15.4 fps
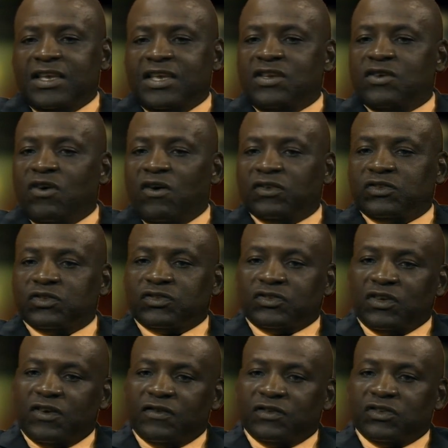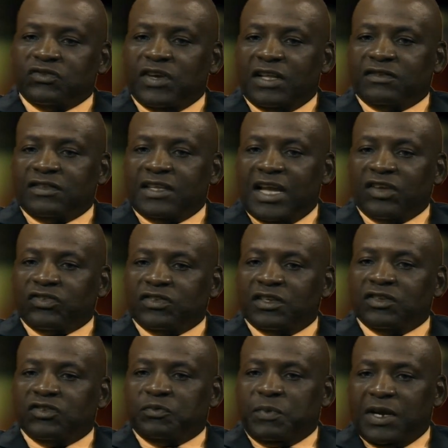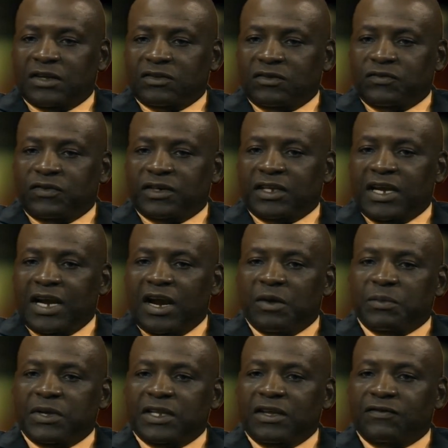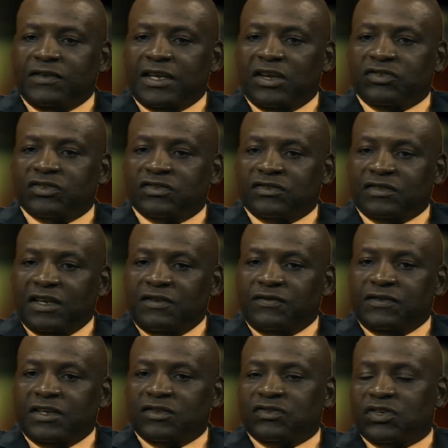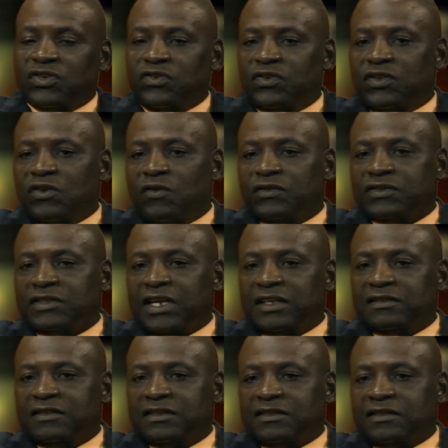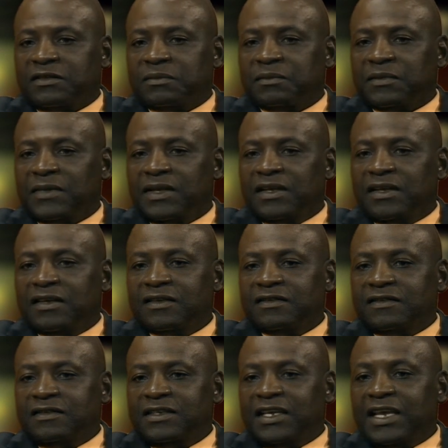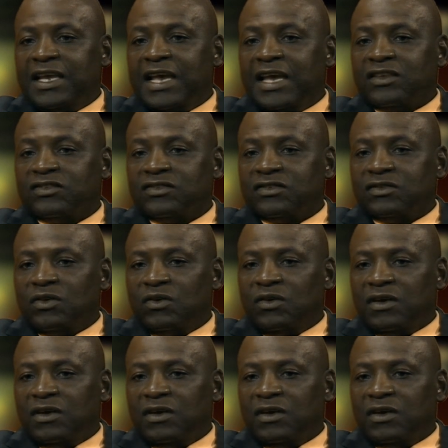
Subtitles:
He also served as transnational inspector for the Caribbean Aviation Safety and Security Oversight System, CASSOS.